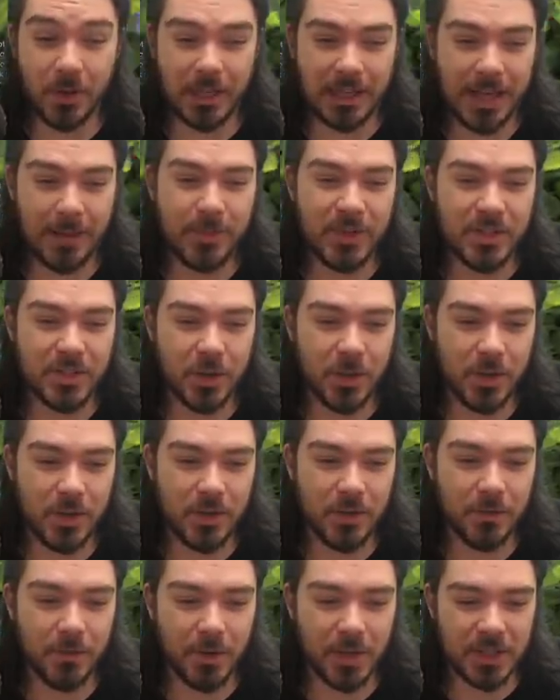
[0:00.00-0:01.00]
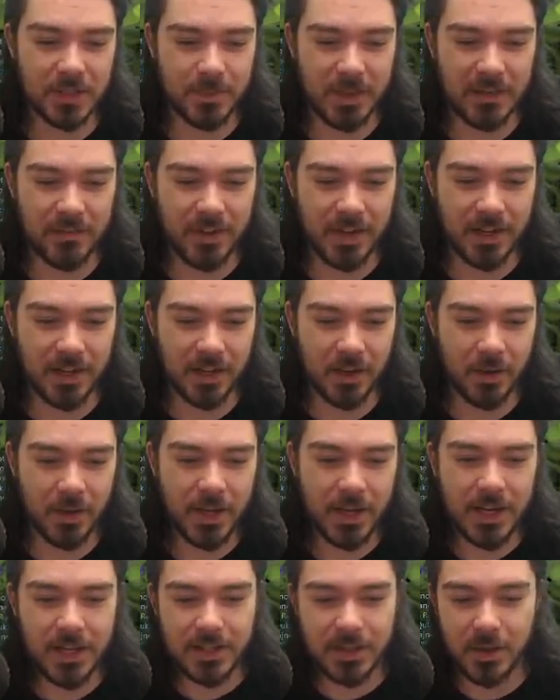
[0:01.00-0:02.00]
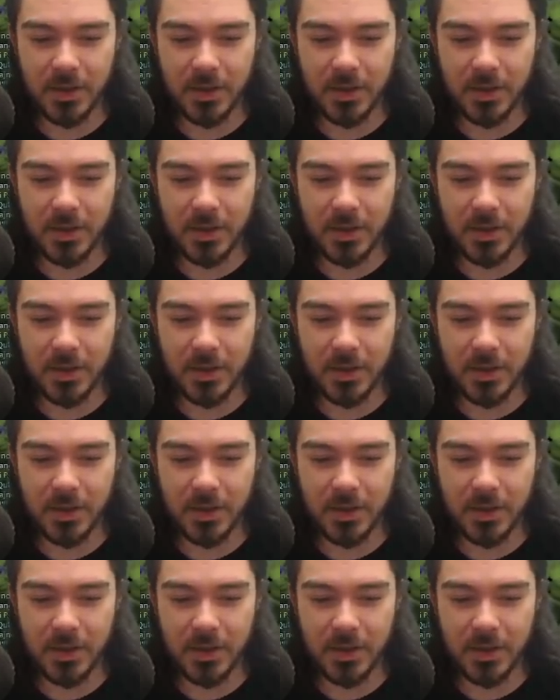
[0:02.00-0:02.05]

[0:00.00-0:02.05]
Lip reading: Let me show you the full speed video so you